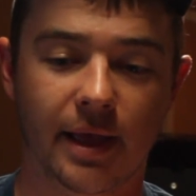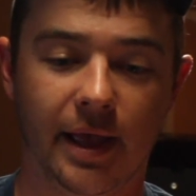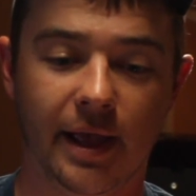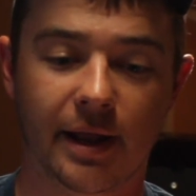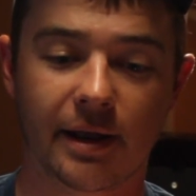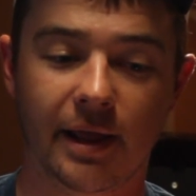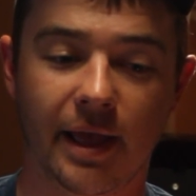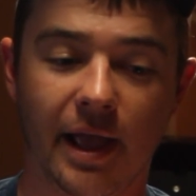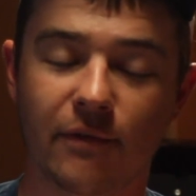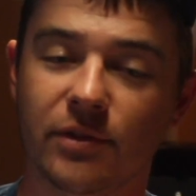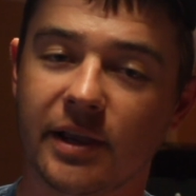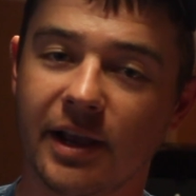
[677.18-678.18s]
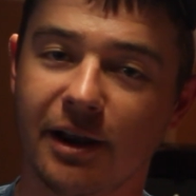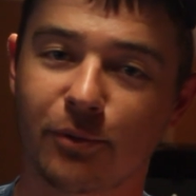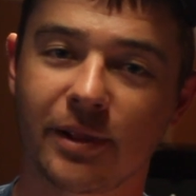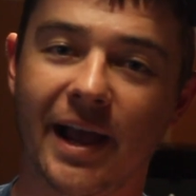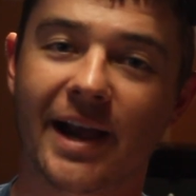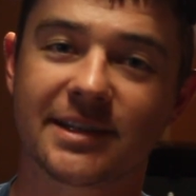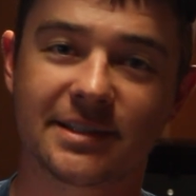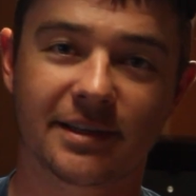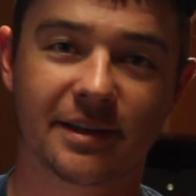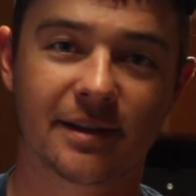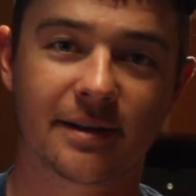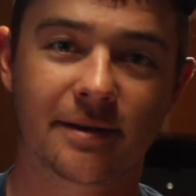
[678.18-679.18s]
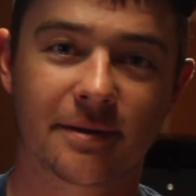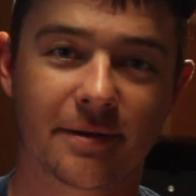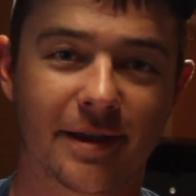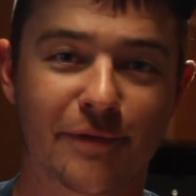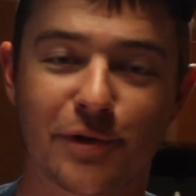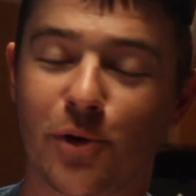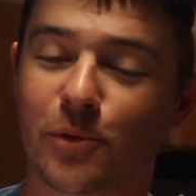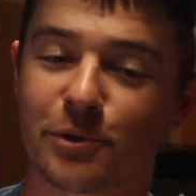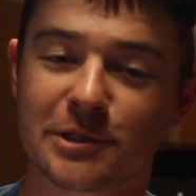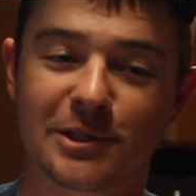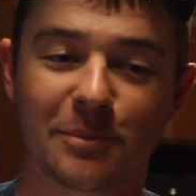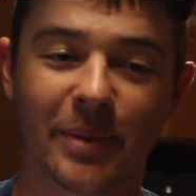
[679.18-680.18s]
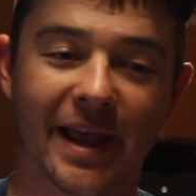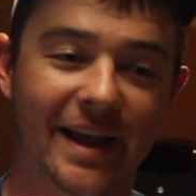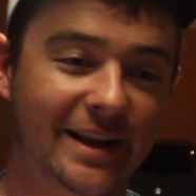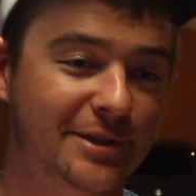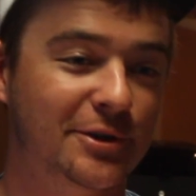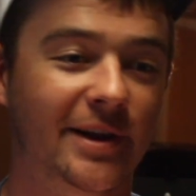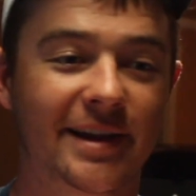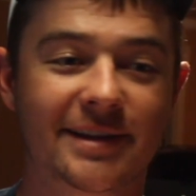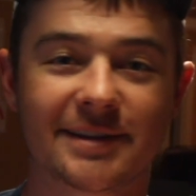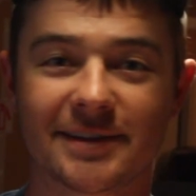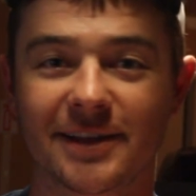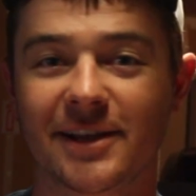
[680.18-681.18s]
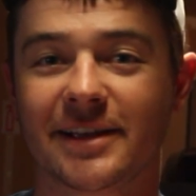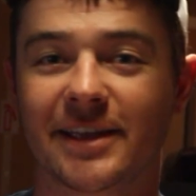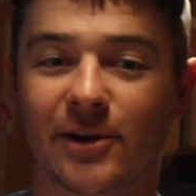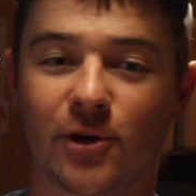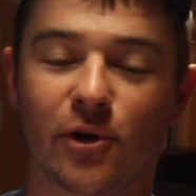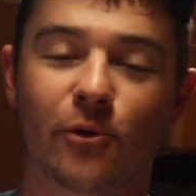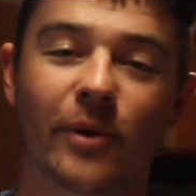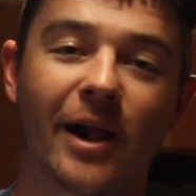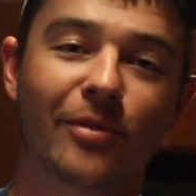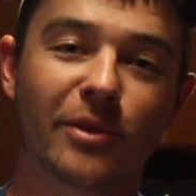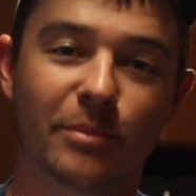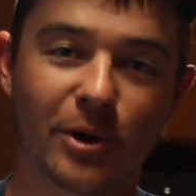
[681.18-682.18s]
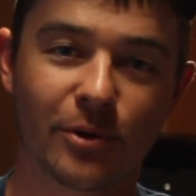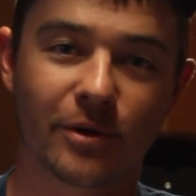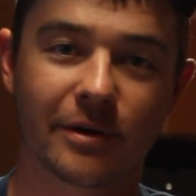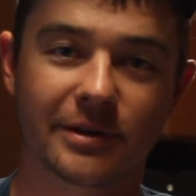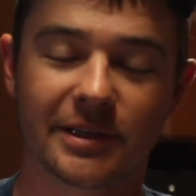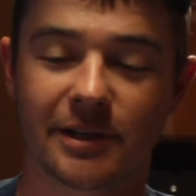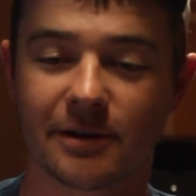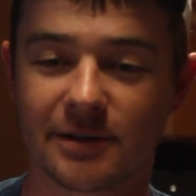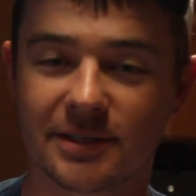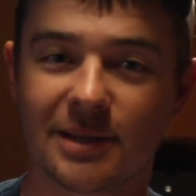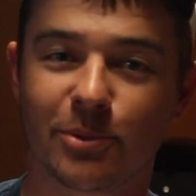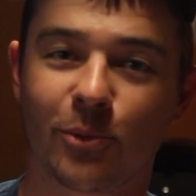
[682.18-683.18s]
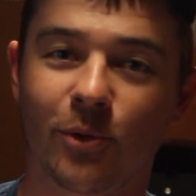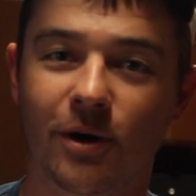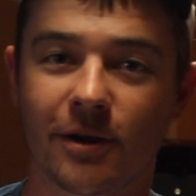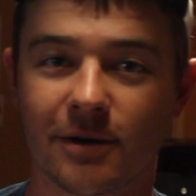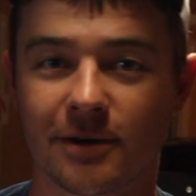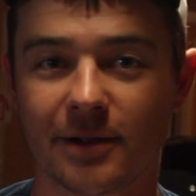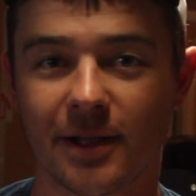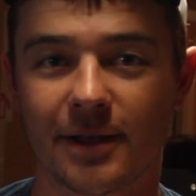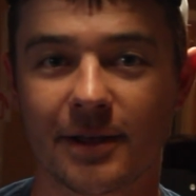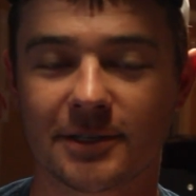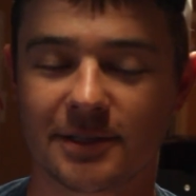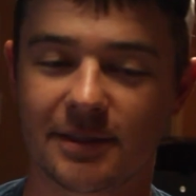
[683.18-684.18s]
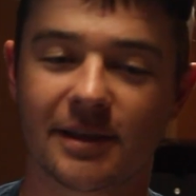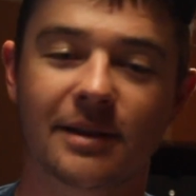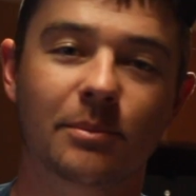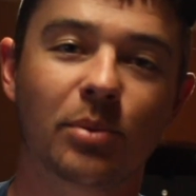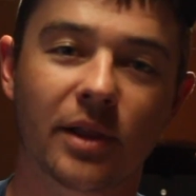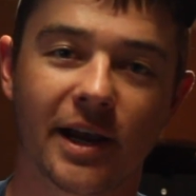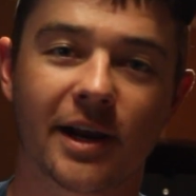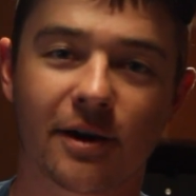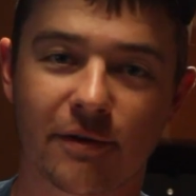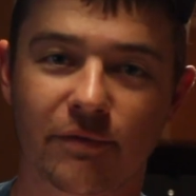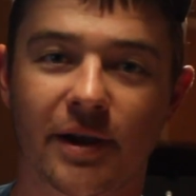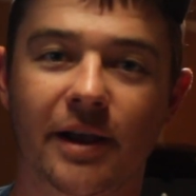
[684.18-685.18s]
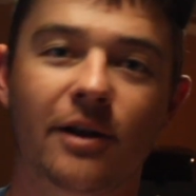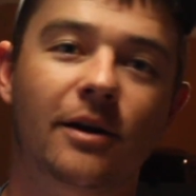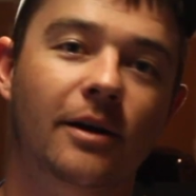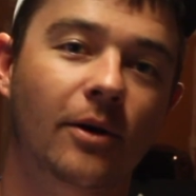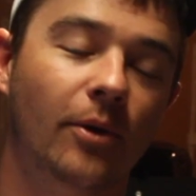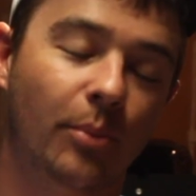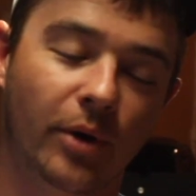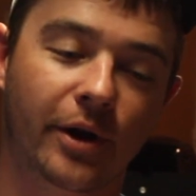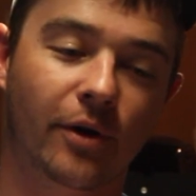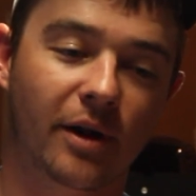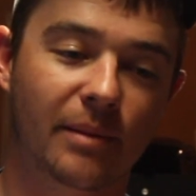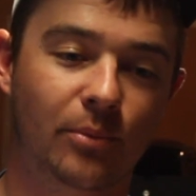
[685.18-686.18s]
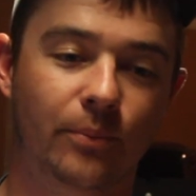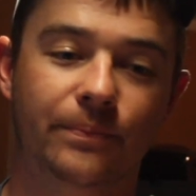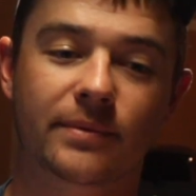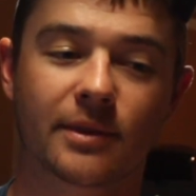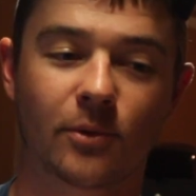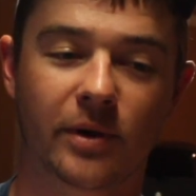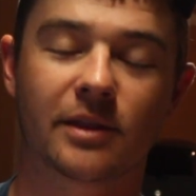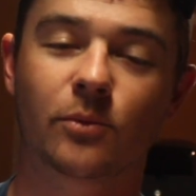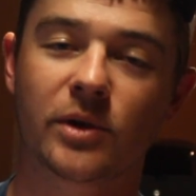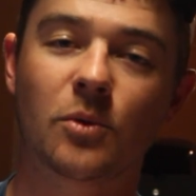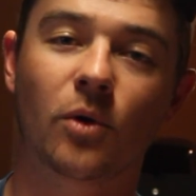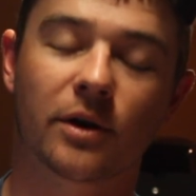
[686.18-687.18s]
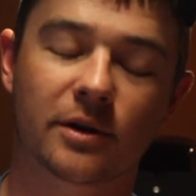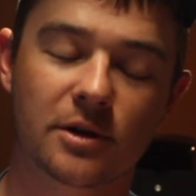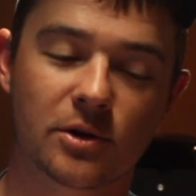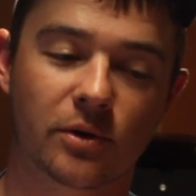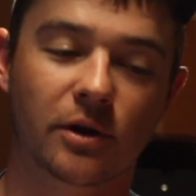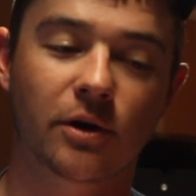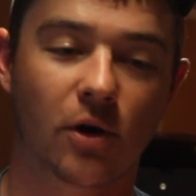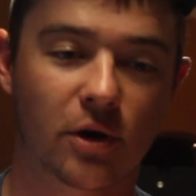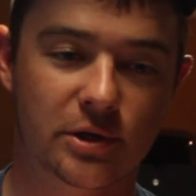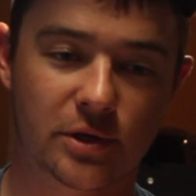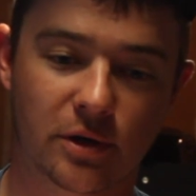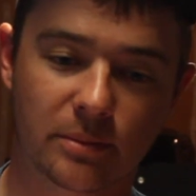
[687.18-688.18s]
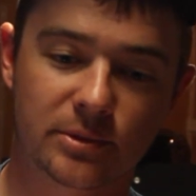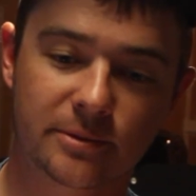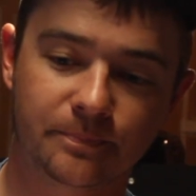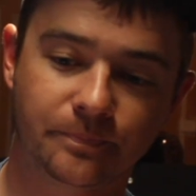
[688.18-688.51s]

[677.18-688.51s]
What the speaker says: and everything kind of relaxed again, even though we were still panicked trying to get her around the motor to get her to deeper water to then play her, fight her, or bring her up the way that we wanted to do it on our terms.